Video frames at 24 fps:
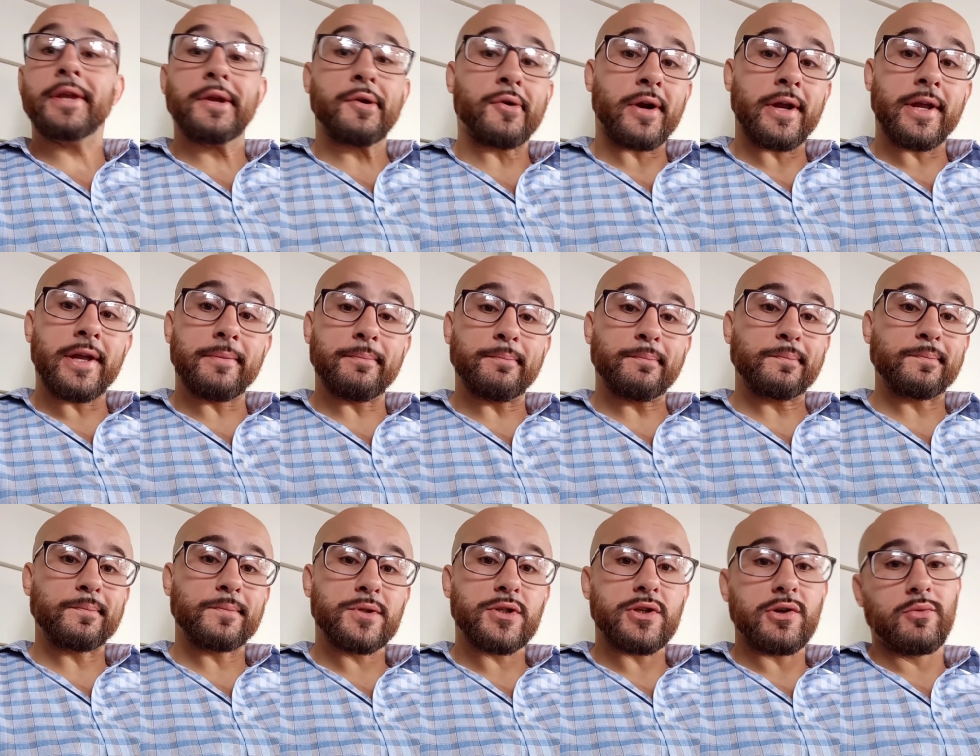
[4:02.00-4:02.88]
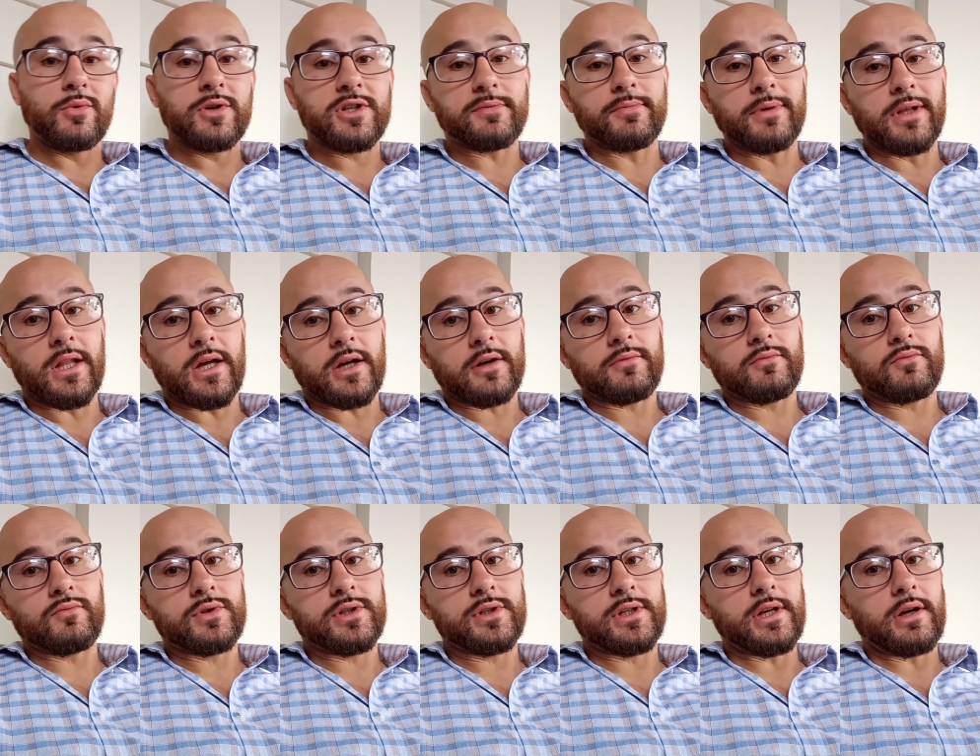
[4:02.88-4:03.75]
here I am. So wish me luck.
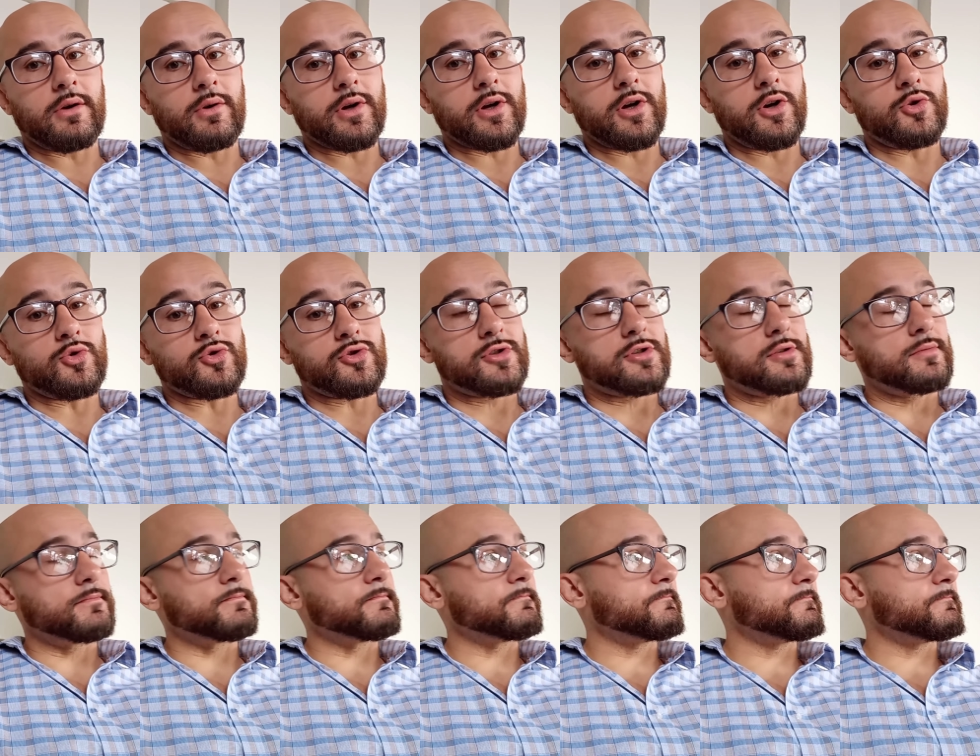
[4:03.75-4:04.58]
See how it goes.